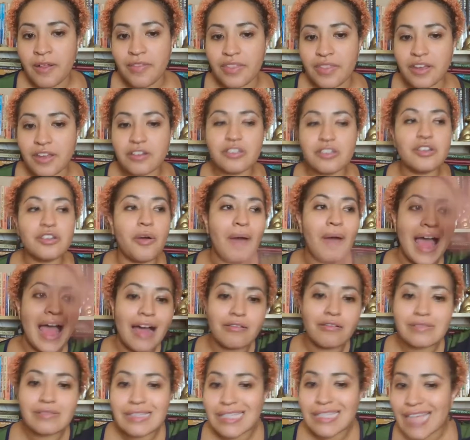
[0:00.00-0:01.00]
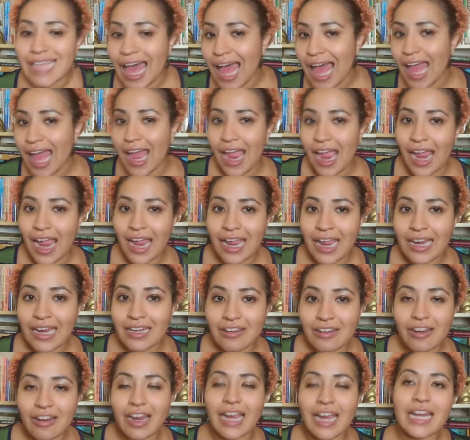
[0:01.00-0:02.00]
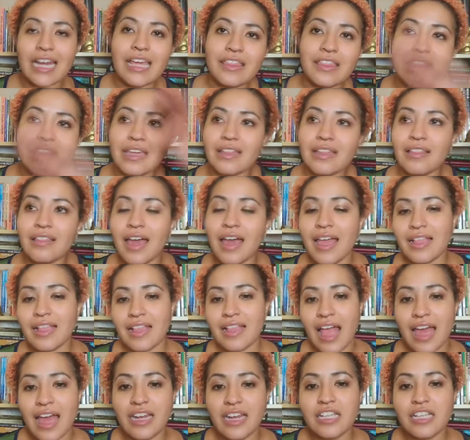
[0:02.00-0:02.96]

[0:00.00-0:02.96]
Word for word: there's no outside or anything like that.